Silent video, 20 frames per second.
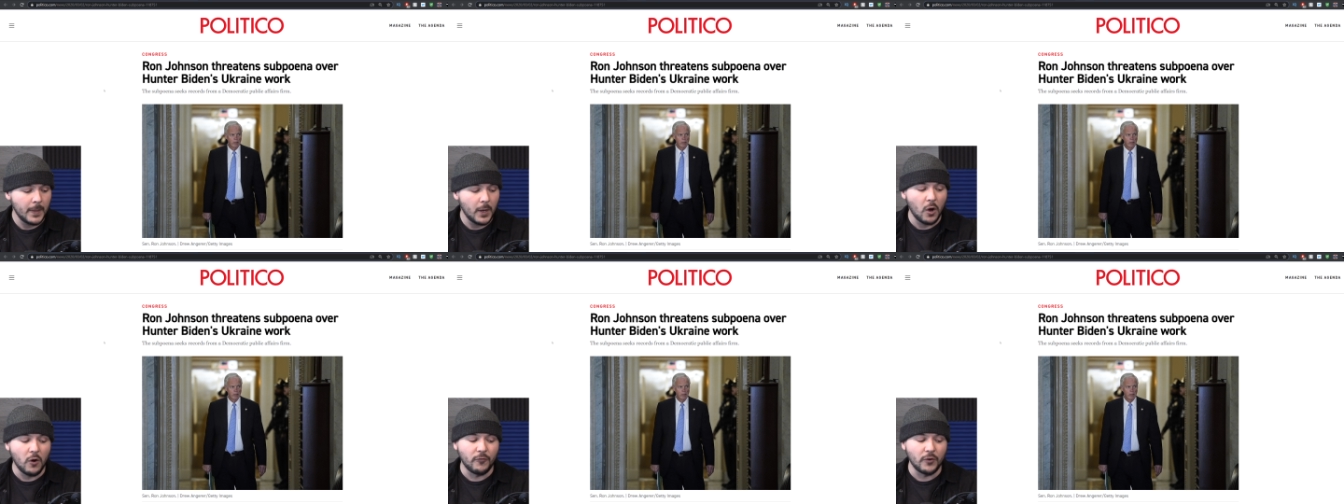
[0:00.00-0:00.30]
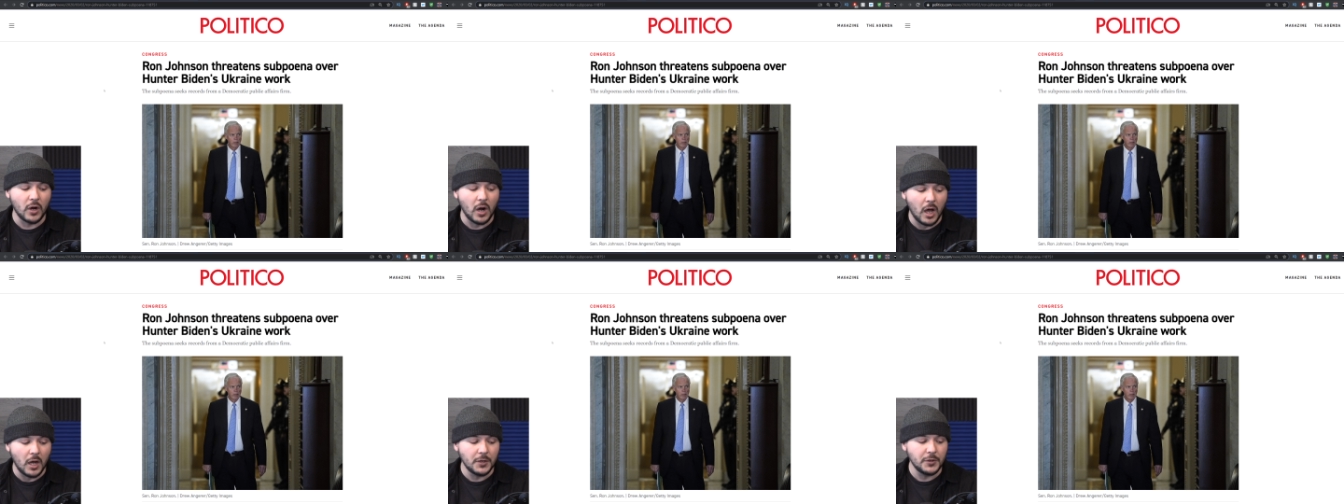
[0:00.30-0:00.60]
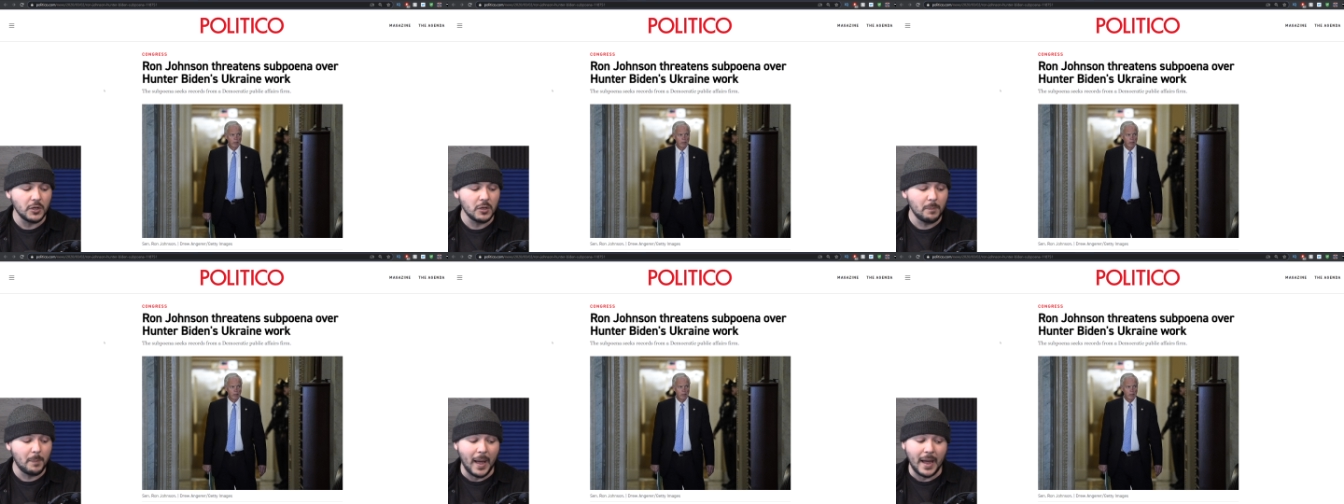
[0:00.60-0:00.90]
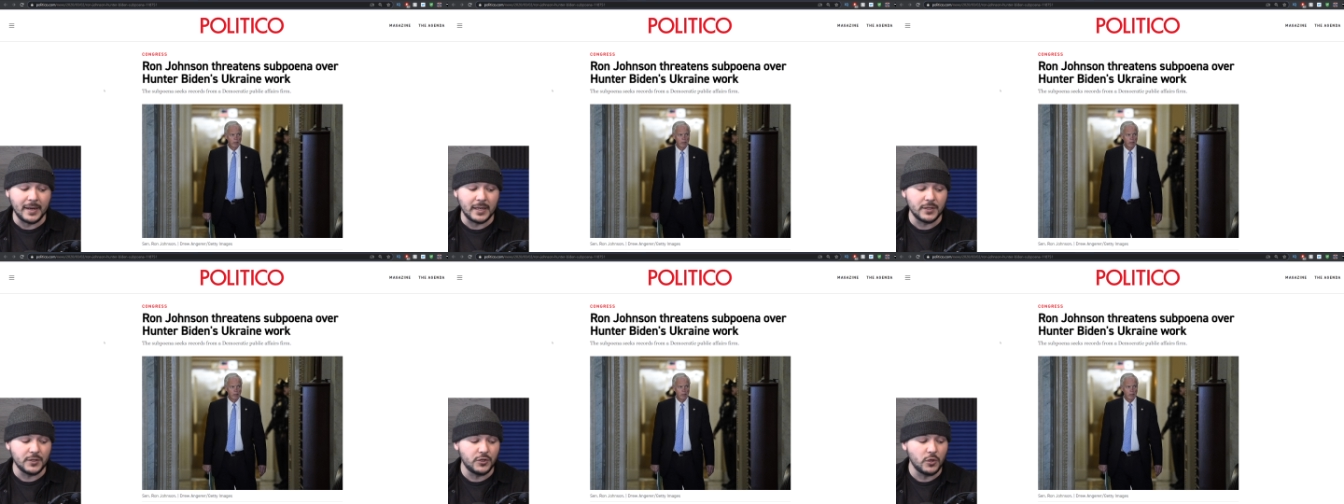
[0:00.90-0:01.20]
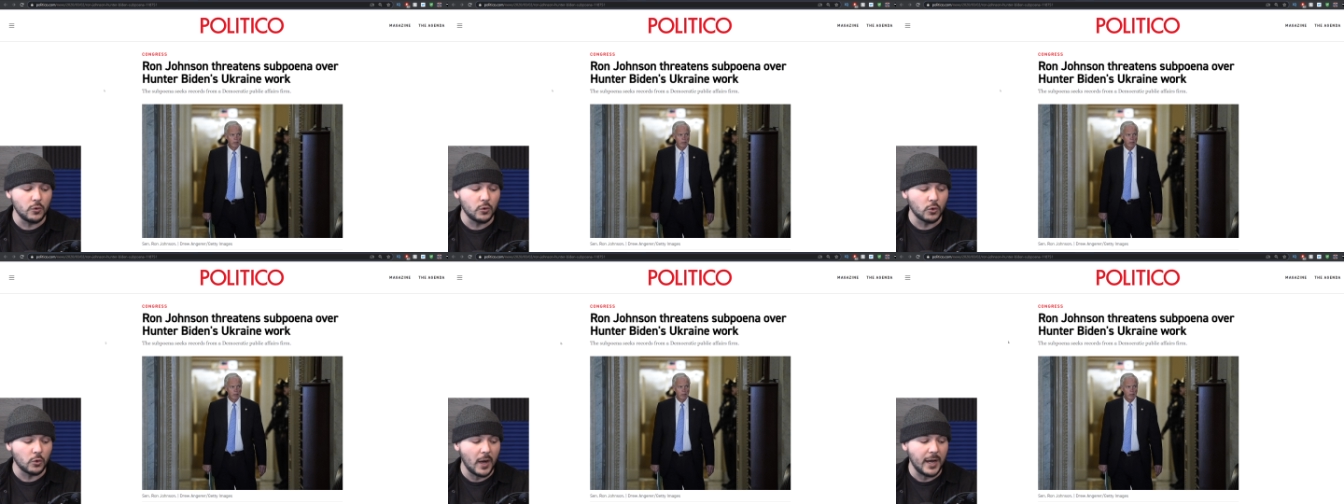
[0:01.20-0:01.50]
over Hunter Biden's
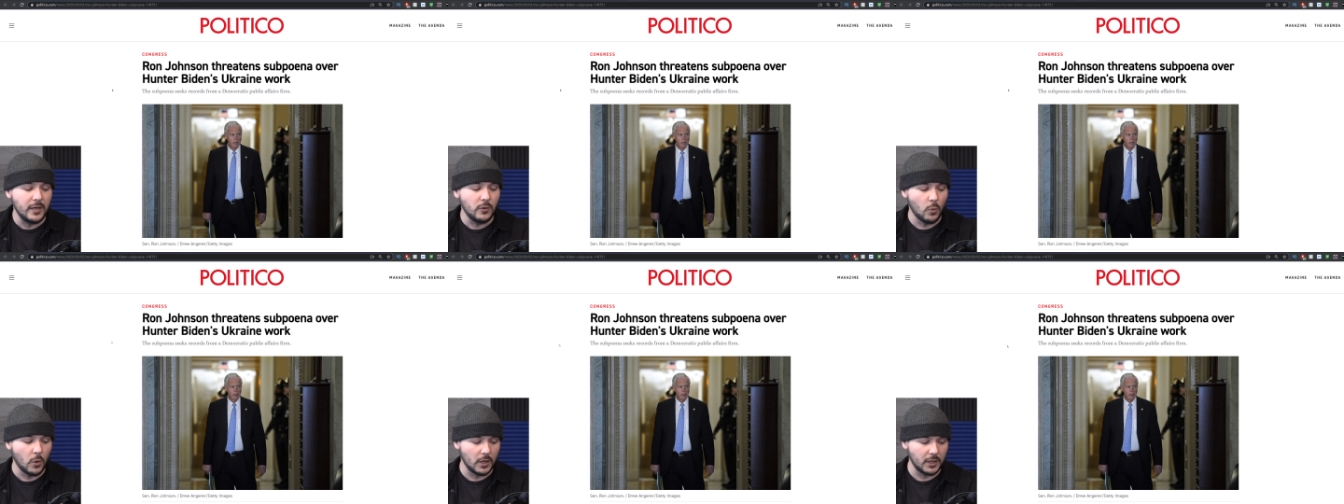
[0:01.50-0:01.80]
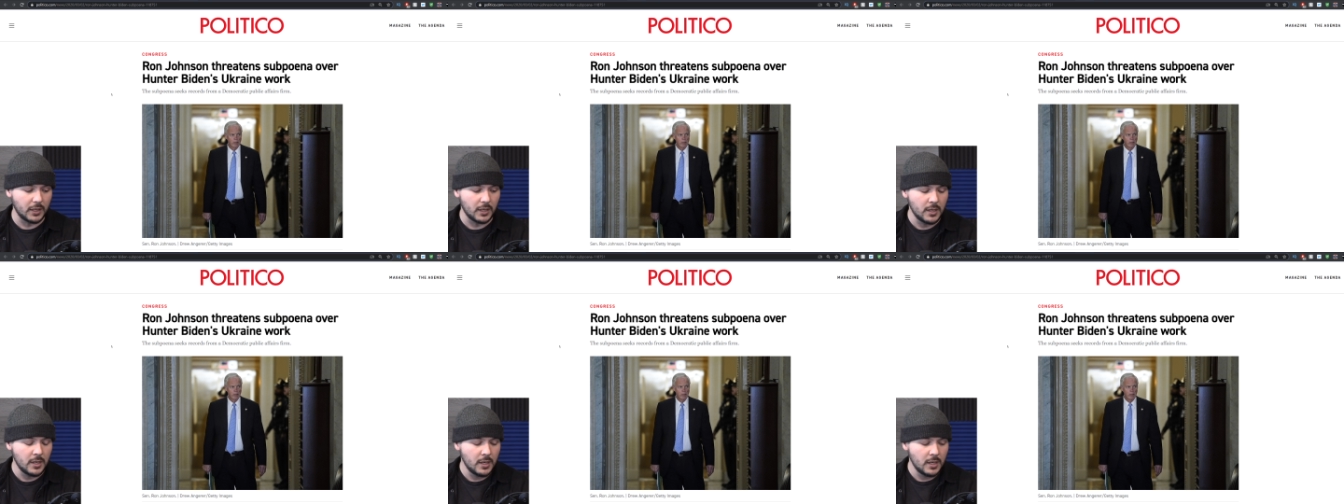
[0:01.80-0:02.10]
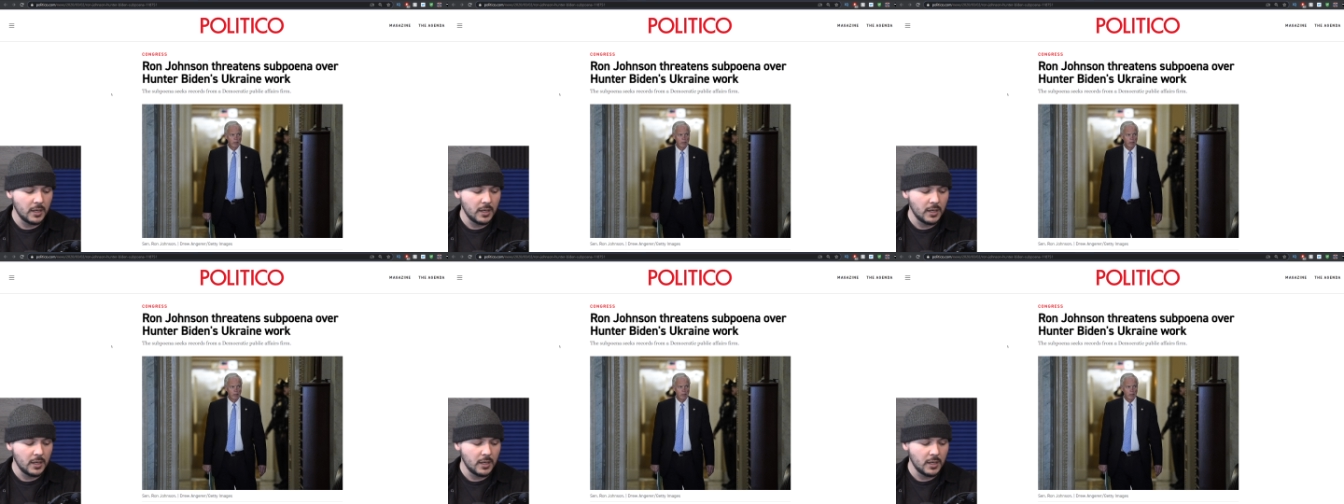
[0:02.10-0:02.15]
Ukraine work.